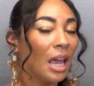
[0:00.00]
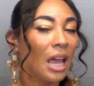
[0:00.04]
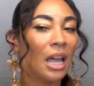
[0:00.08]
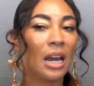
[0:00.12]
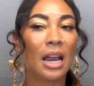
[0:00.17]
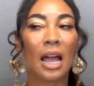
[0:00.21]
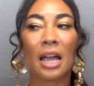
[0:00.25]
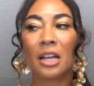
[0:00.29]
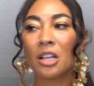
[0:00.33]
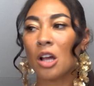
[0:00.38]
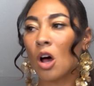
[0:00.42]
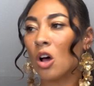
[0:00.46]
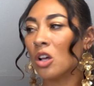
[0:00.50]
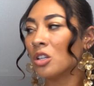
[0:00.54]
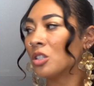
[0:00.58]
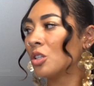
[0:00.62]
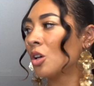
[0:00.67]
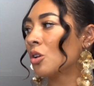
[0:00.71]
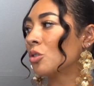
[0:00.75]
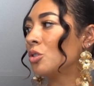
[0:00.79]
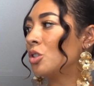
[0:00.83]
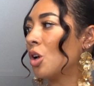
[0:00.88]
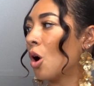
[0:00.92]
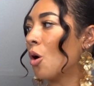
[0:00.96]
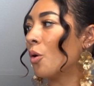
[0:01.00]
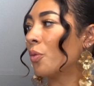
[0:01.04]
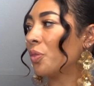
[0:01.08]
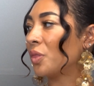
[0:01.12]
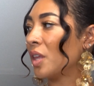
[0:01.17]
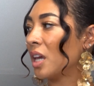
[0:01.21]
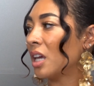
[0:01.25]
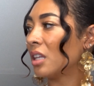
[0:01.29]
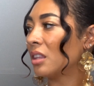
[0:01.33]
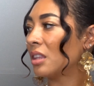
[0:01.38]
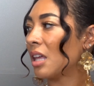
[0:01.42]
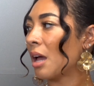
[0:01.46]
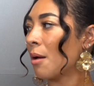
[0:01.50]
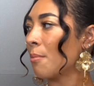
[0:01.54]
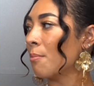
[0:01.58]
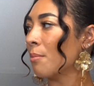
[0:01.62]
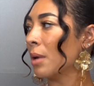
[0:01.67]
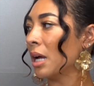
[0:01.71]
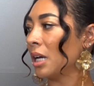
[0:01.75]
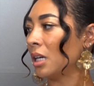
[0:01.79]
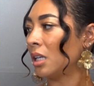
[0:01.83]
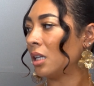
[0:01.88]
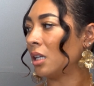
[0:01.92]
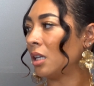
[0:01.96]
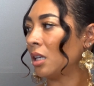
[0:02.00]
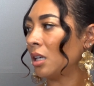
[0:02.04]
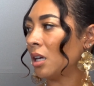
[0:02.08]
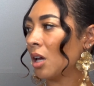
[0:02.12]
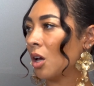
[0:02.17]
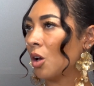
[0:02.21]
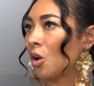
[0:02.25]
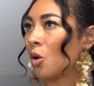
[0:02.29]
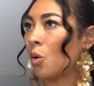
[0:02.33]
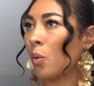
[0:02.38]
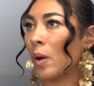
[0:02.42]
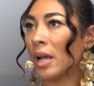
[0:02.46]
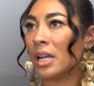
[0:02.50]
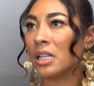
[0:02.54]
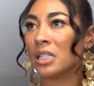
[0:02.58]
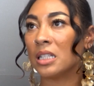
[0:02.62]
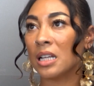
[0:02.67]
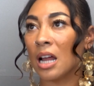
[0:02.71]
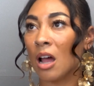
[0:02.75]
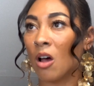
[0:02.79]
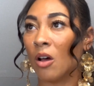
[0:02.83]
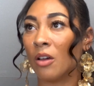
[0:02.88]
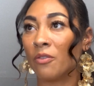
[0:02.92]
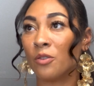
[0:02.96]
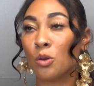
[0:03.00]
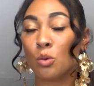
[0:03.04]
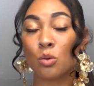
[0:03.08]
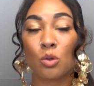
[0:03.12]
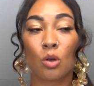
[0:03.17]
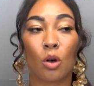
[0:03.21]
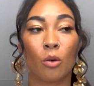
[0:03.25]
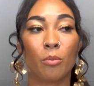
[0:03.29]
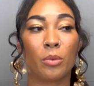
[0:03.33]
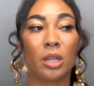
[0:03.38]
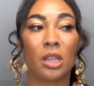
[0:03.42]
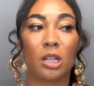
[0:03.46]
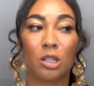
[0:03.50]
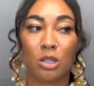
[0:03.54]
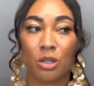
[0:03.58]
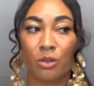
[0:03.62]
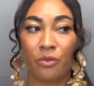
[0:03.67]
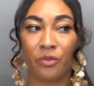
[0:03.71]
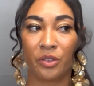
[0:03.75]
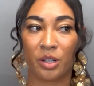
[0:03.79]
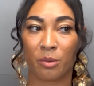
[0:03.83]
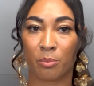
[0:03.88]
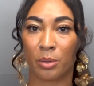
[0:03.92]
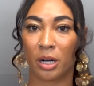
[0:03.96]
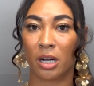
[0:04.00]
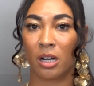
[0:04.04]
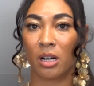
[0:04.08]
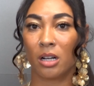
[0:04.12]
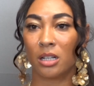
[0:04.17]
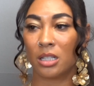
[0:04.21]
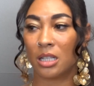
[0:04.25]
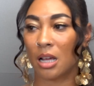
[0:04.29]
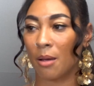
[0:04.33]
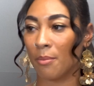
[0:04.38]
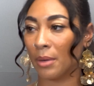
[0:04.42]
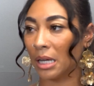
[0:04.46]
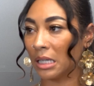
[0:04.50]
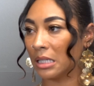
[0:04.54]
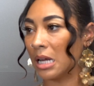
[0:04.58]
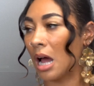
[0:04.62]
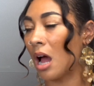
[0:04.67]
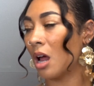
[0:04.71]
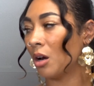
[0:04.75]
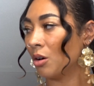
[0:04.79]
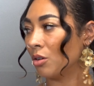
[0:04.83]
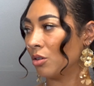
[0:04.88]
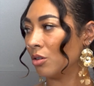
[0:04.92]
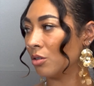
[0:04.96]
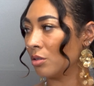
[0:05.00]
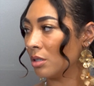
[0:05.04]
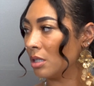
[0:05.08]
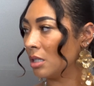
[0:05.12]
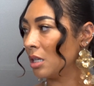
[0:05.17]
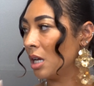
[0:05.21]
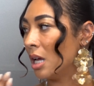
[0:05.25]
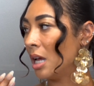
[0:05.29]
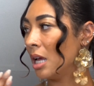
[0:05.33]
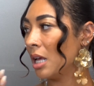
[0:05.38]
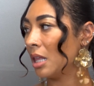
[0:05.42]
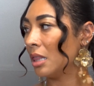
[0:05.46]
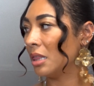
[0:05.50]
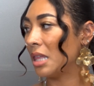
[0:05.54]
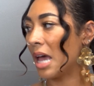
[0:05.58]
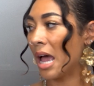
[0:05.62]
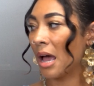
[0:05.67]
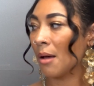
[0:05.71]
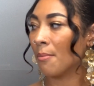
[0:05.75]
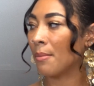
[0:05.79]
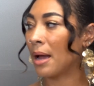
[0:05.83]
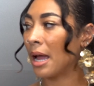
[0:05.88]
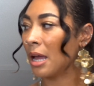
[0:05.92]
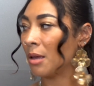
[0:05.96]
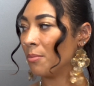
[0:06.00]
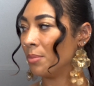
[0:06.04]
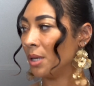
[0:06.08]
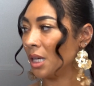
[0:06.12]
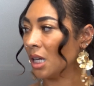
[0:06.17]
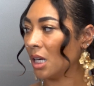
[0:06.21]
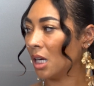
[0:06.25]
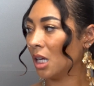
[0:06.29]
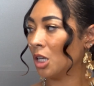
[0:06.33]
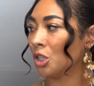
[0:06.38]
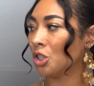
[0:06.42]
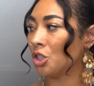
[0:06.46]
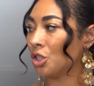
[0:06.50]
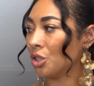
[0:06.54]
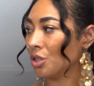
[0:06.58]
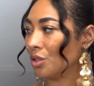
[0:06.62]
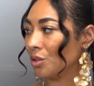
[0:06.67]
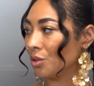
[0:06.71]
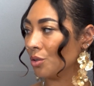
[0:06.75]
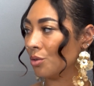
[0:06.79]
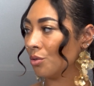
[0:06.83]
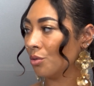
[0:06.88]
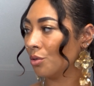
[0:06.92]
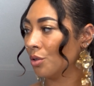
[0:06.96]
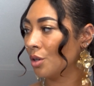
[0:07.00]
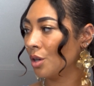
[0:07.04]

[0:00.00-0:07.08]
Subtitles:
And I also don't think that money equates. Now, if you told me that you flip burgers at McDonald's, that might be an issue.